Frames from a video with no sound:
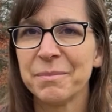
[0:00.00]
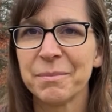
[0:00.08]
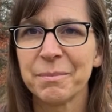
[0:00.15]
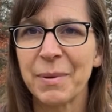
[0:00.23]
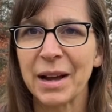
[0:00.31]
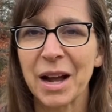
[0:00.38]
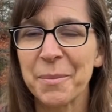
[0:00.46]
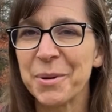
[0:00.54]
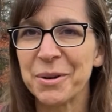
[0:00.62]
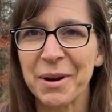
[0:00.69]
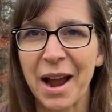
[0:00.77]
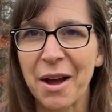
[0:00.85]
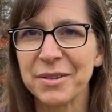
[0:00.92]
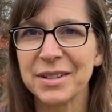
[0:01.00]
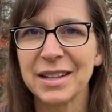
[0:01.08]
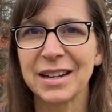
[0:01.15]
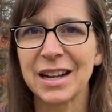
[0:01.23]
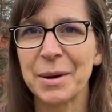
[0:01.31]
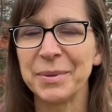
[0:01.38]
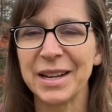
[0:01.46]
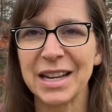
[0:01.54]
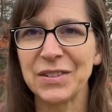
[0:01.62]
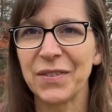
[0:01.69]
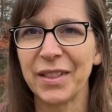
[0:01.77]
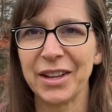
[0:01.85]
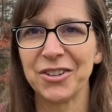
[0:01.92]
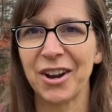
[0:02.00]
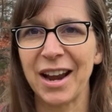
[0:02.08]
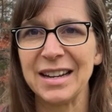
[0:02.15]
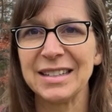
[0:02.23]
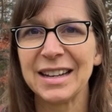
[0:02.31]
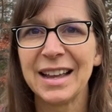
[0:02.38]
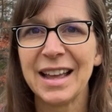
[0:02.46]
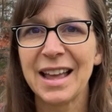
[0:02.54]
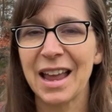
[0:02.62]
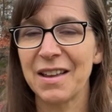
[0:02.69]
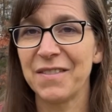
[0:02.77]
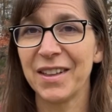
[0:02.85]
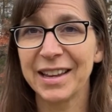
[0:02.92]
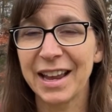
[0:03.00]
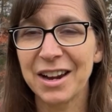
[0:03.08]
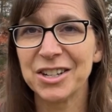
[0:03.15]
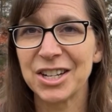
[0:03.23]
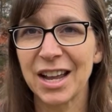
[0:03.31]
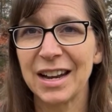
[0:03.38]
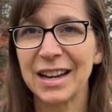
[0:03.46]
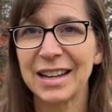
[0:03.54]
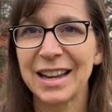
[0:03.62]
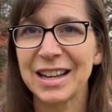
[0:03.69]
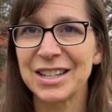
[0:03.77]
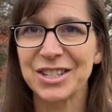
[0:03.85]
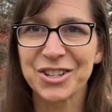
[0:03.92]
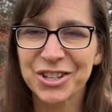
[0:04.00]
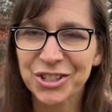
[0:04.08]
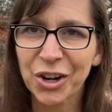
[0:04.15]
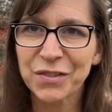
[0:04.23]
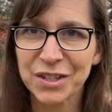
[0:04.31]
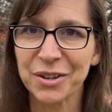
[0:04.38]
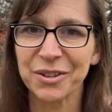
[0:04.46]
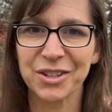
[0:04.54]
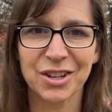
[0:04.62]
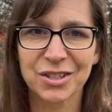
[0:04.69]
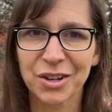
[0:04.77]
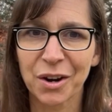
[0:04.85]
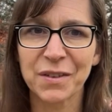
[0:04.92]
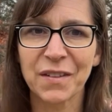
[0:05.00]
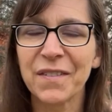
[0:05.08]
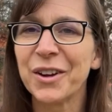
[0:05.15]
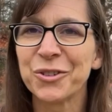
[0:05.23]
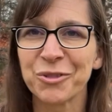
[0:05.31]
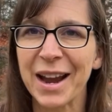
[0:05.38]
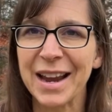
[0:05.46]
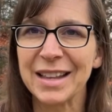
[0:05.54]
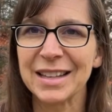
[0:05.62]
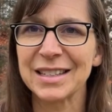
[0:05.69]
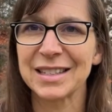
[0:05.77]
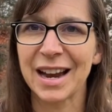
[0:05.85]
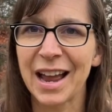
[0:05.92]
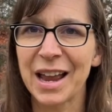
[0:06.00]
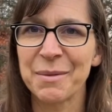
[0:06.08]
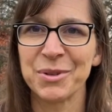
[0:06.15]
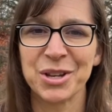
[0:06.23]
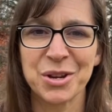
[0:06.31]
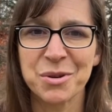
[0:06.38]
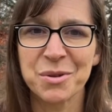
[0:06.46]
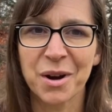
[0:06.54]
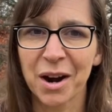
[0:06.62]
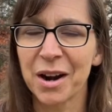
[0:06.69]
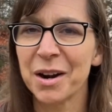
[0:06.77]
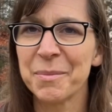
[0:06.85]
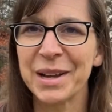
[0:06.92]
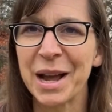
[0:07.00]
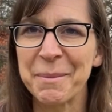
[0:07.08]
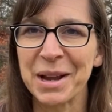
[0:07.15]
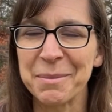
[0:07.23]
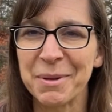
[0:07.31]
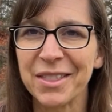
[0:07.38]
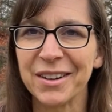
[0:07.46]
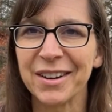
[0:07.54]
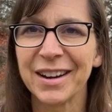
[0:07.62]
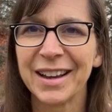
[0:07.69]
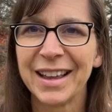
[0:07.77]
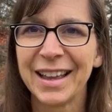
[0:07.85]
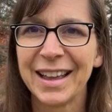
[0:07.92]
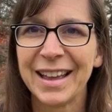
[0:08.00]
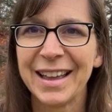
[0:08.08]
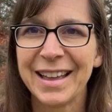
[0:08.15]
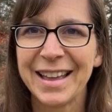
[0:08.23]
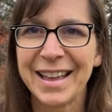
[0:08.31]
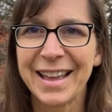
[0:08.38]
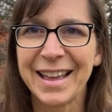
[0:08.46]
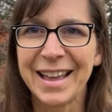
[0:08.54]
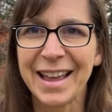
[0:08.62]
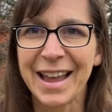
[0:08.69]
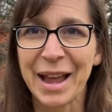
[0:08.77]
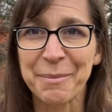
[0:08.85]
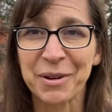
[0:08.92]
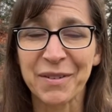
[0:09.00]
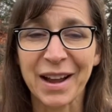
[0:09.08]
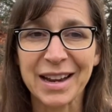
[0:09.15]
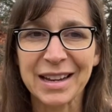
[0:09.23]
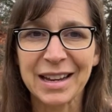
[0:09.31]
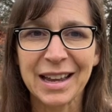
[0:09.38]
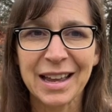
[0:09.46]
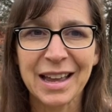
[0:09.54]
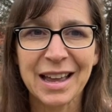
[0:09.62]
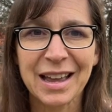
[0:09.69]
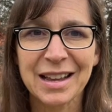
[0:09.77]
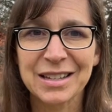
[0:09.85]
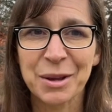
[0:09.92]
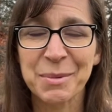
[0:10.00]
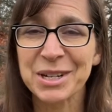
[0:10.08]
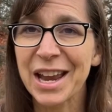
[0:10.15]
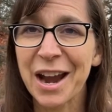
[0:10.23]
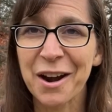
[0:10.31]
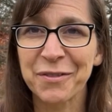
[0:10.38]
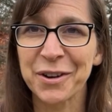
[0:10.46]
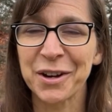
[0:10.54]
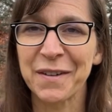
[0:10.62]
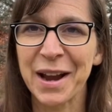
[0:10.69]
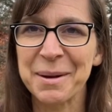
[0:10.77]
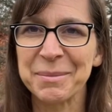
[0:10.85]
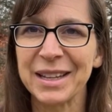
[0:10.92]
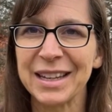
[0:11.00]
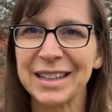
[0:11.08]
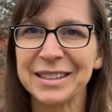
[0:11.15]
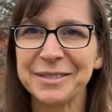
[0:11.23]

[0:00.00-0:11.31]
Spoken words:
Back up and around in a couple of days feeling great and feeling energetic, because you deserve to. You deserve to feel great this time when you are becoming a mother and providing so much care for your family.